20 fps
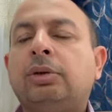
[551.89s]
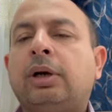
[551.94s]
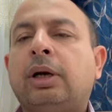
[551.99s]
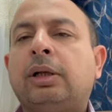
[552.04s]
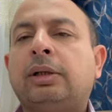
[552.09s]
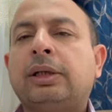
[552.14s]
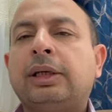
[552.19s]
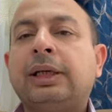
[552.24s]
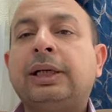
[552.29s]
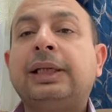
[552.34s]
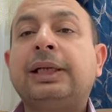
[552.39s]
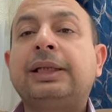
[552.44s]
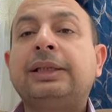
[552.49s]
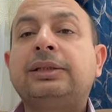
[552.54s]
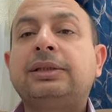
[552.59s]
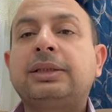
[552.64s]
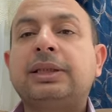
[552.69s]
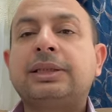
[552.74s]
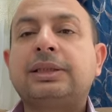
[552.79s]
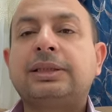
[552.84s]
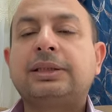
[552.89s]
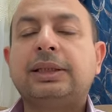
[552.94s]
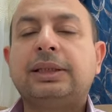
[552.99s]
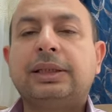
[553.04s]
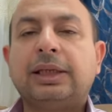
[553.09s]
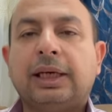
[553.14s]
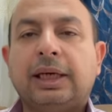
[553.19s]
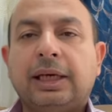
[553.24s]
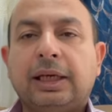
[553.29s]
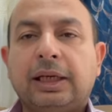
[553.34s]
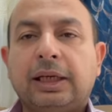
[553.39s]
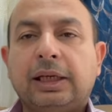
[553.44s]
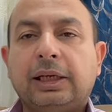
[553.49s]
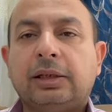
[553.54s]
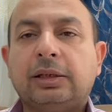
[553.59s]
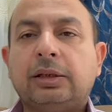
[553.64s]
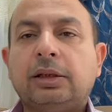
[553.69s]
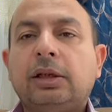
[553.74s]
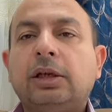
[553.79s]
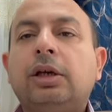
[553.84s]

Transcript: are really interested in,